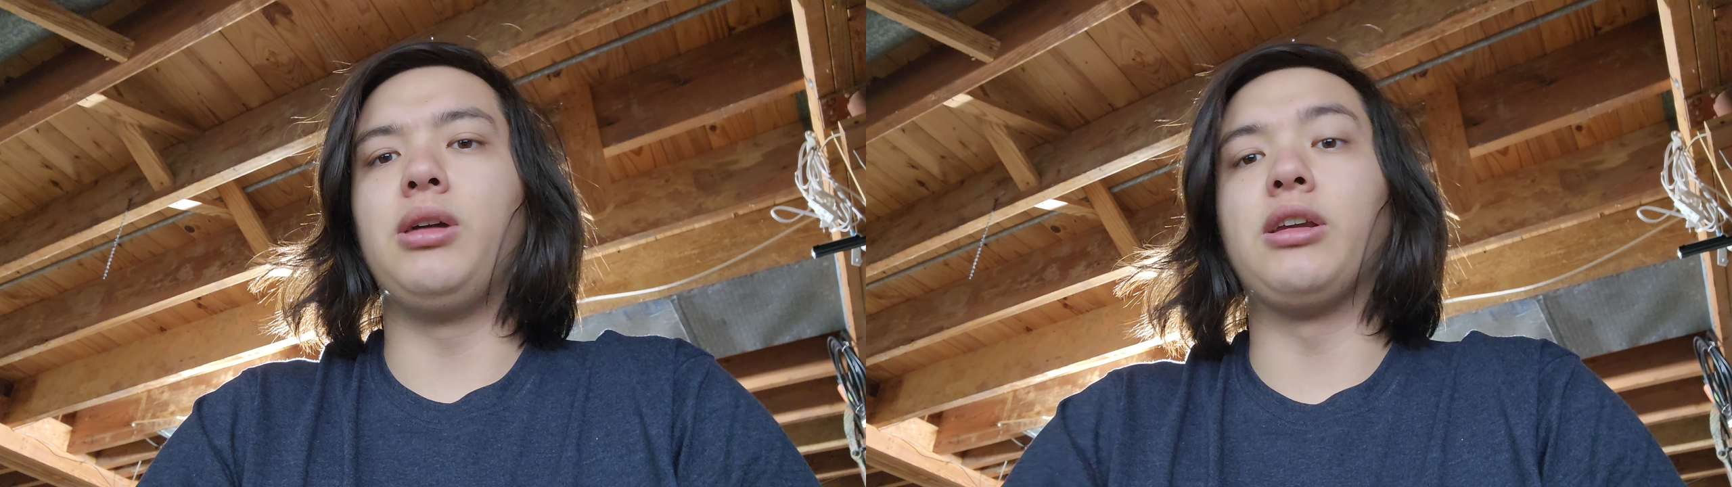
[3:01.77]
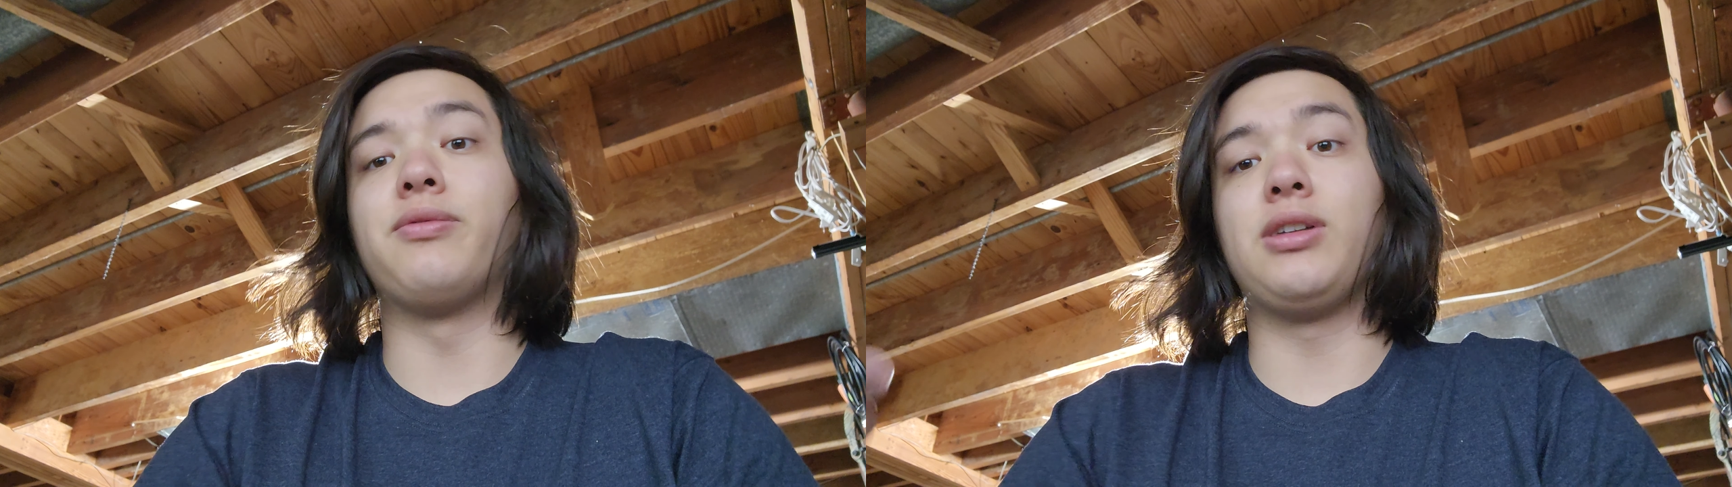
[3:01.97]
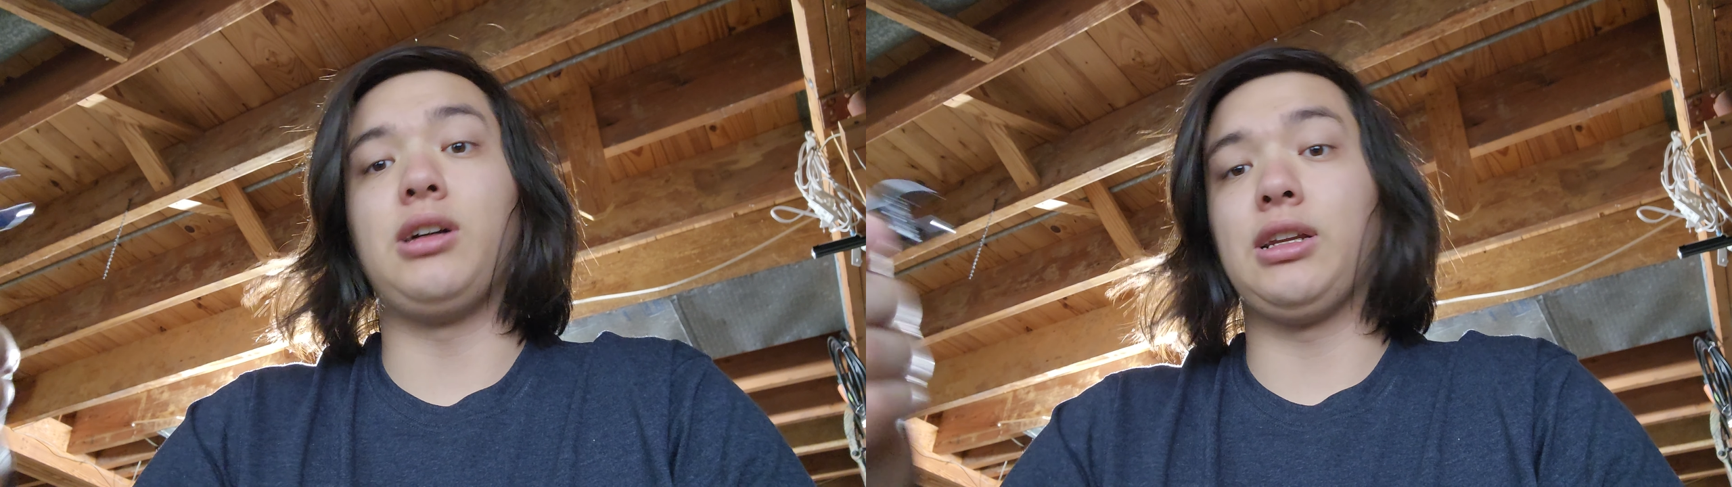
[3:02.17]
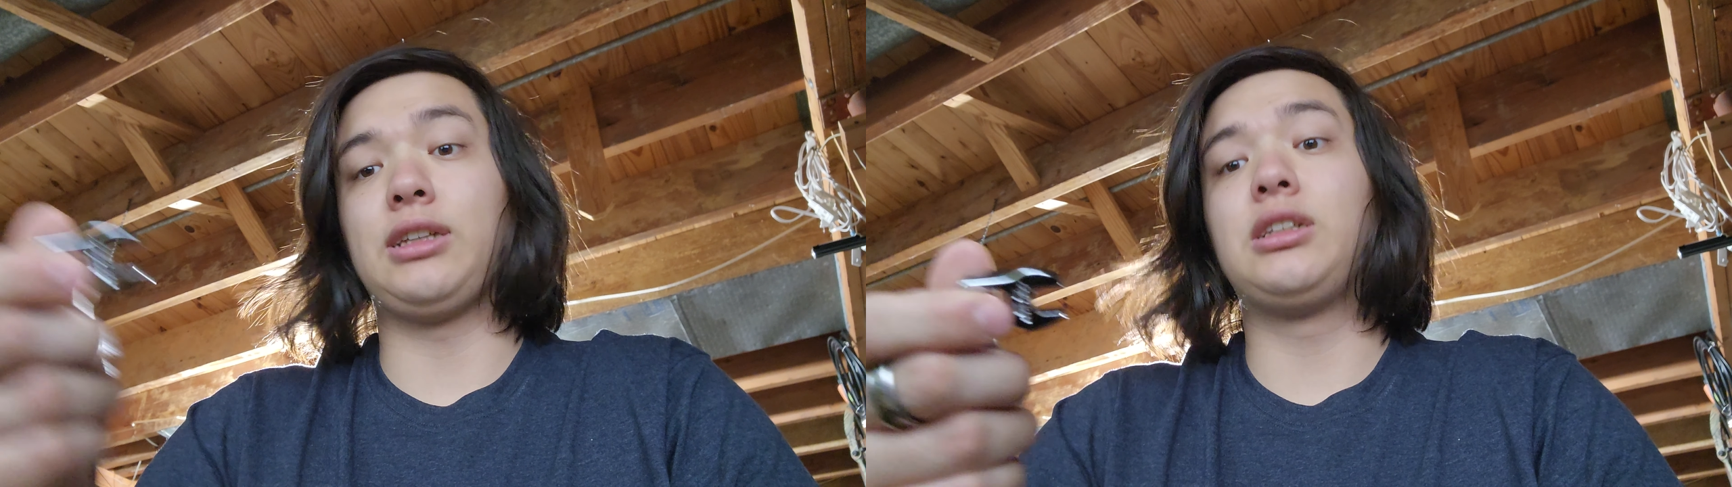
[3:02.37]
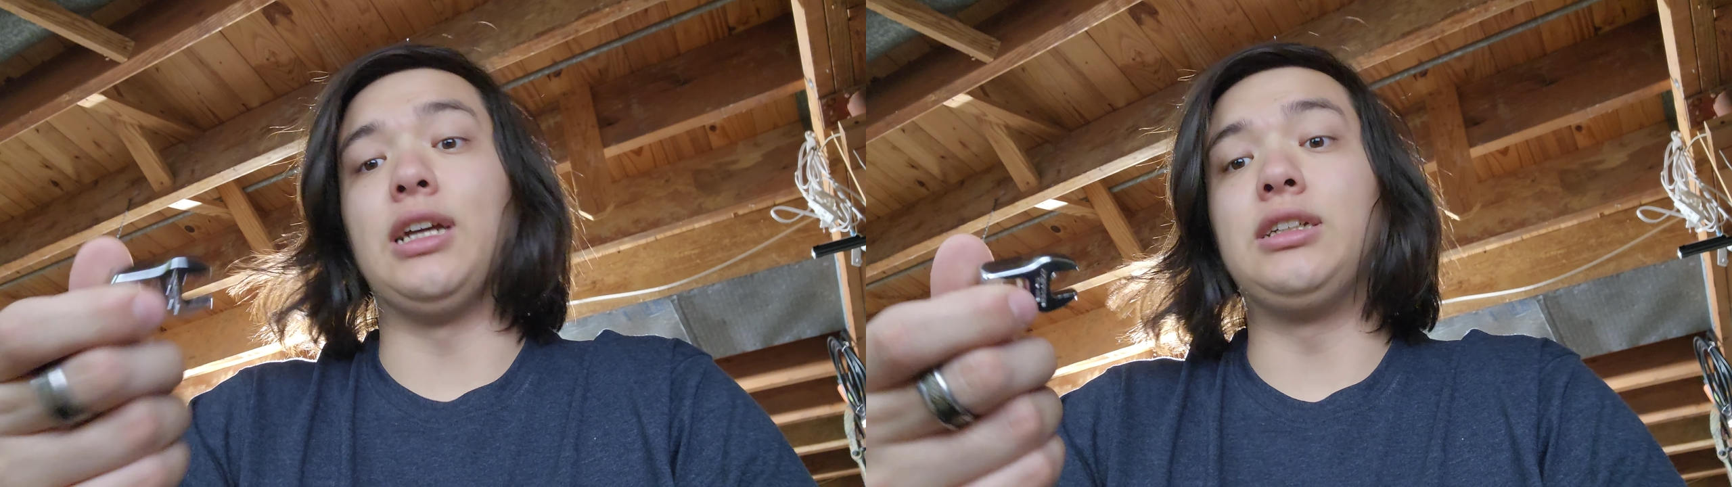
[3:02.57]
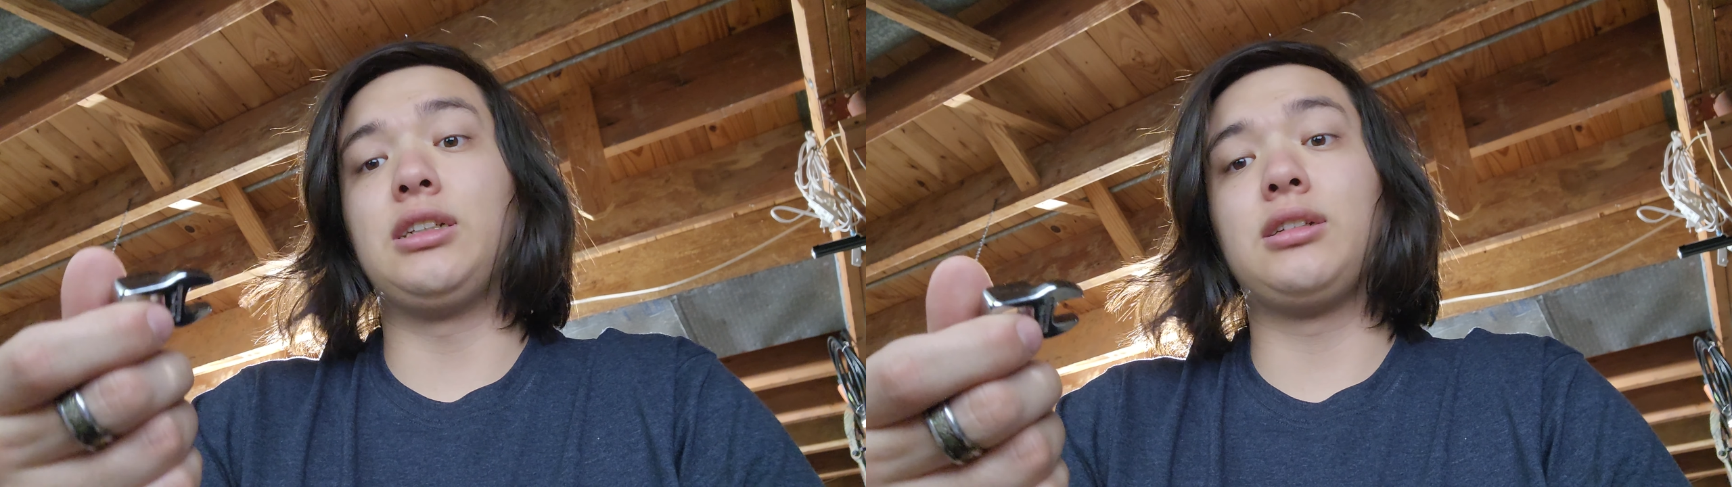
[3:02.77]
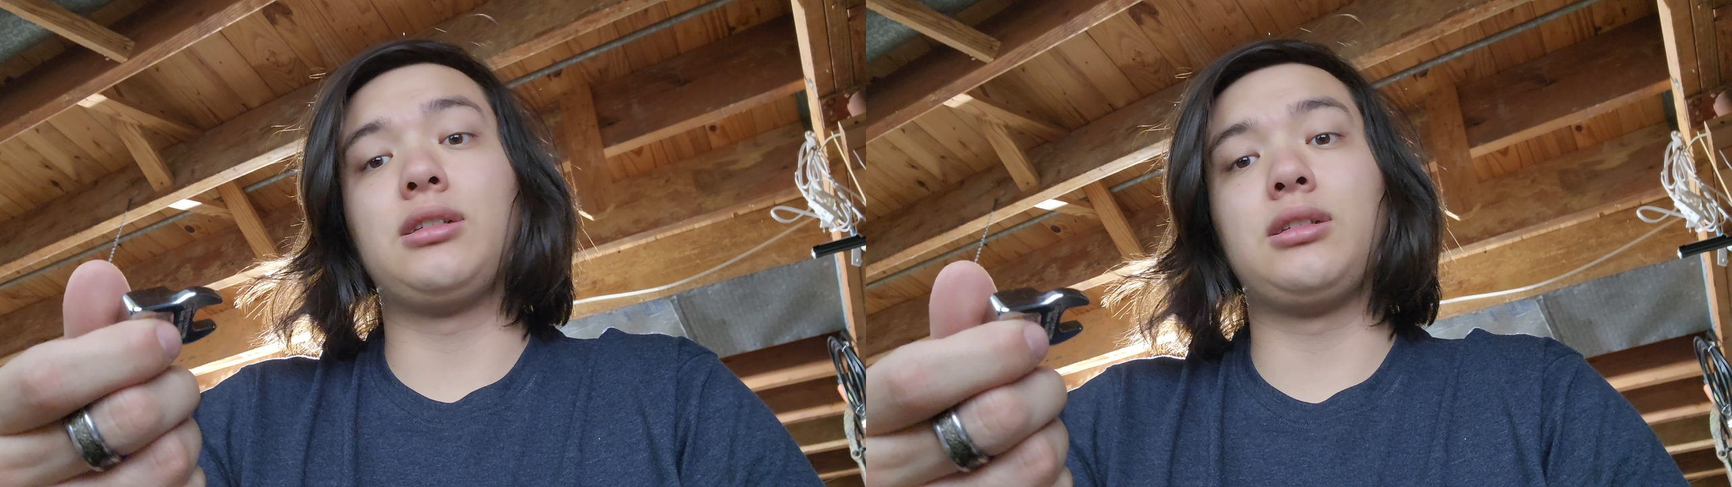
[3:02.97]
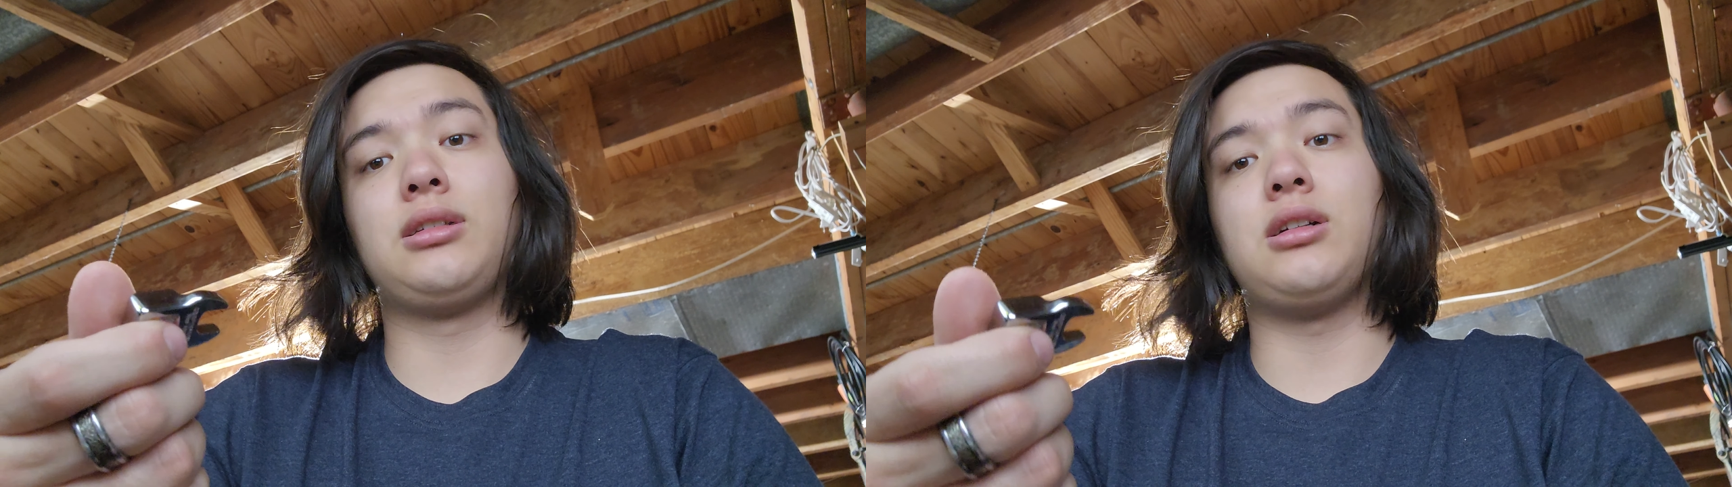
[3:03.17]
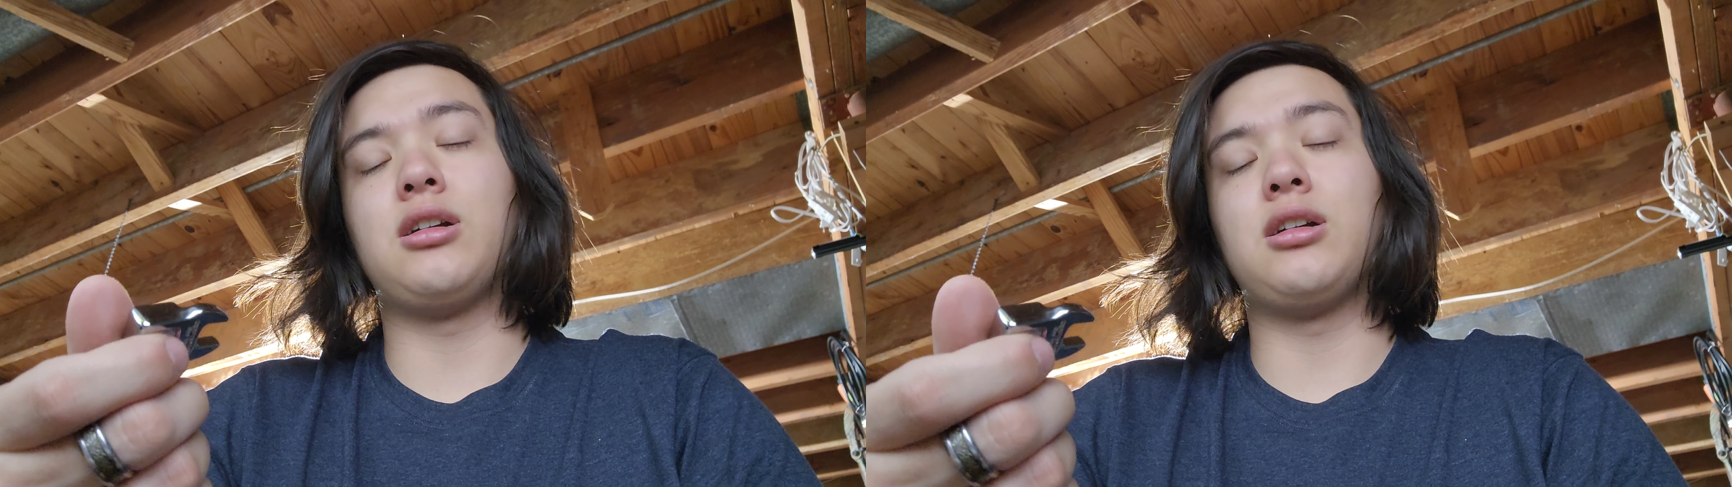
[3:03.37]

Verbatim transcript: but you can fit like an extension